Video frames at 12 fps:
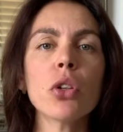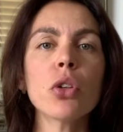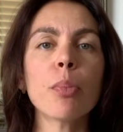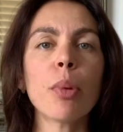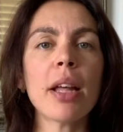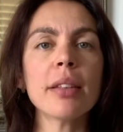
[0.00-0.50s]
your
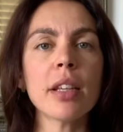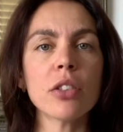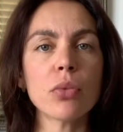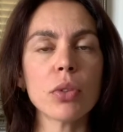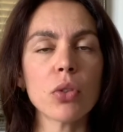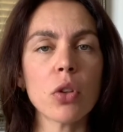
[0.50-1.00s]
blood
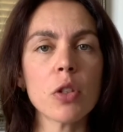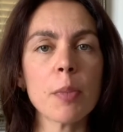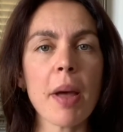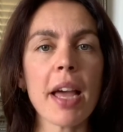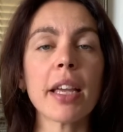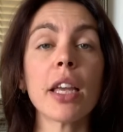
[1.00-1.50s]
test results
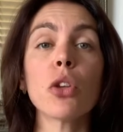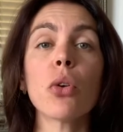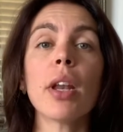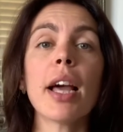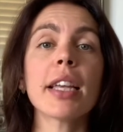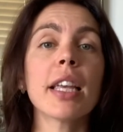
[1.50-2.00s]
back and you're
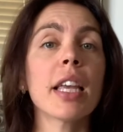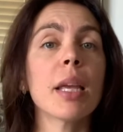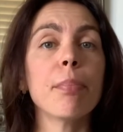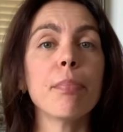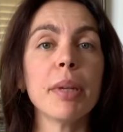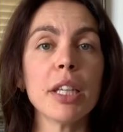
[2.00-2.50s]
lacking
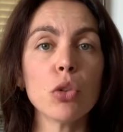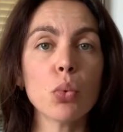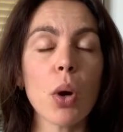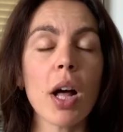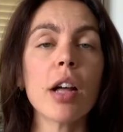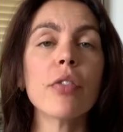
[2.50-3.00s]
in
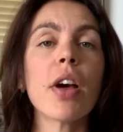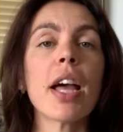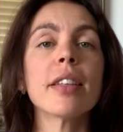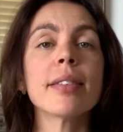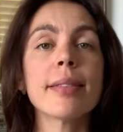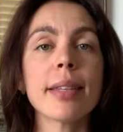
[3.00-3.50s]
B12,
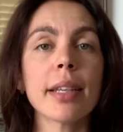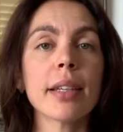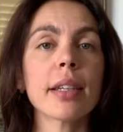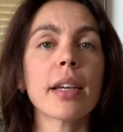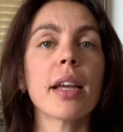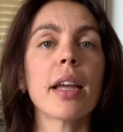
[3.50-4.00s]

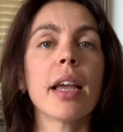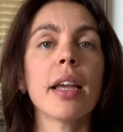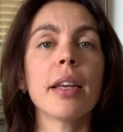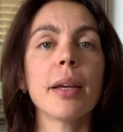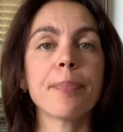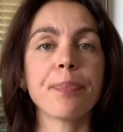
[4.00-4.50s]
zinc,
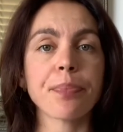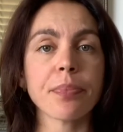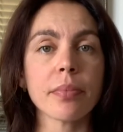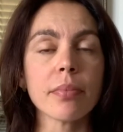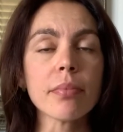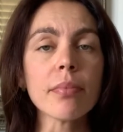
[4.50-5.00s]
and um,
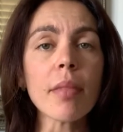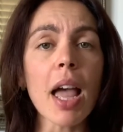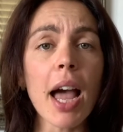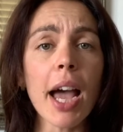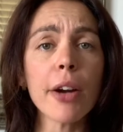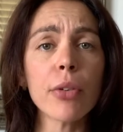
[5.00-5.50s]

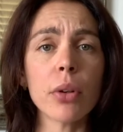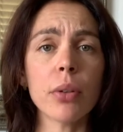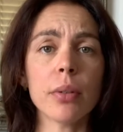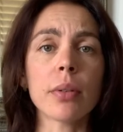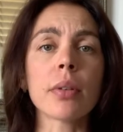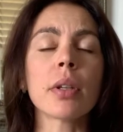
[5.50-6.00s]
iron?
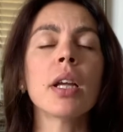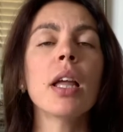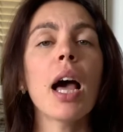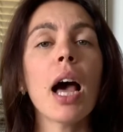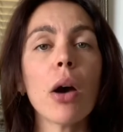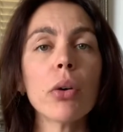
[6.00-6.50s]

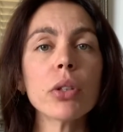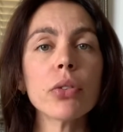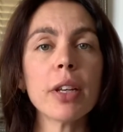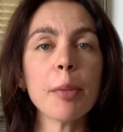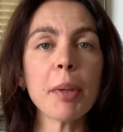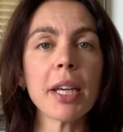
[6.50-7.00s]
How are you
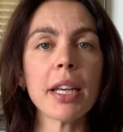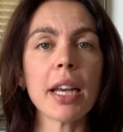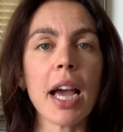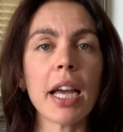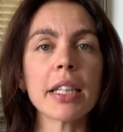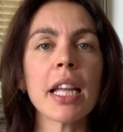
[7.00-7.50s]
sleeping at
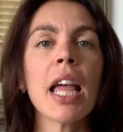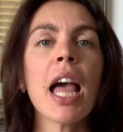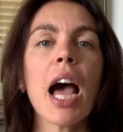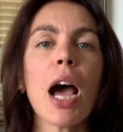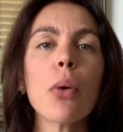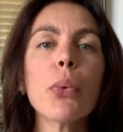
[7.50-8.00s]
night?
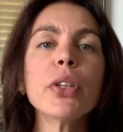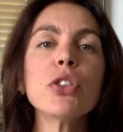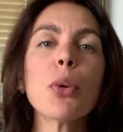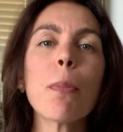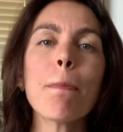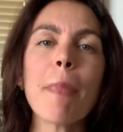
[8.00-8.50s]
How is
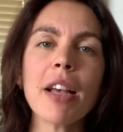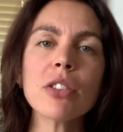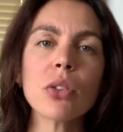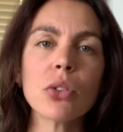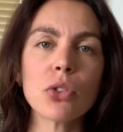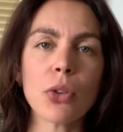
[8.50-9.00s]
your
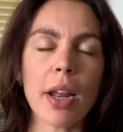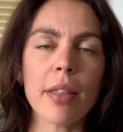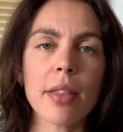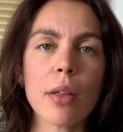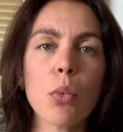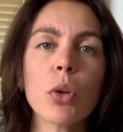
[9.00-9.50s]
muscle
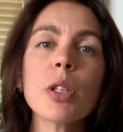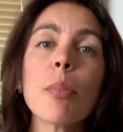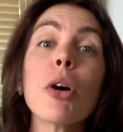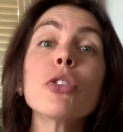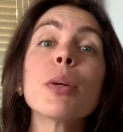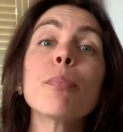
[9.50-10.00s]
strength? What
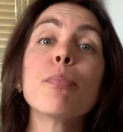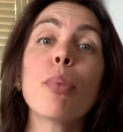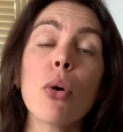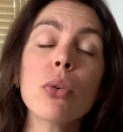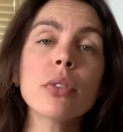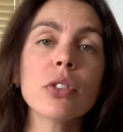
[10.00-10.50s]
about the
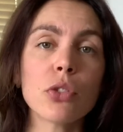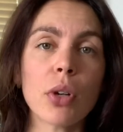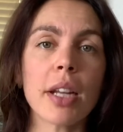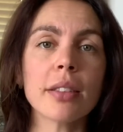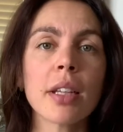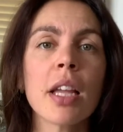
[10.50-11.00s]
bone strength?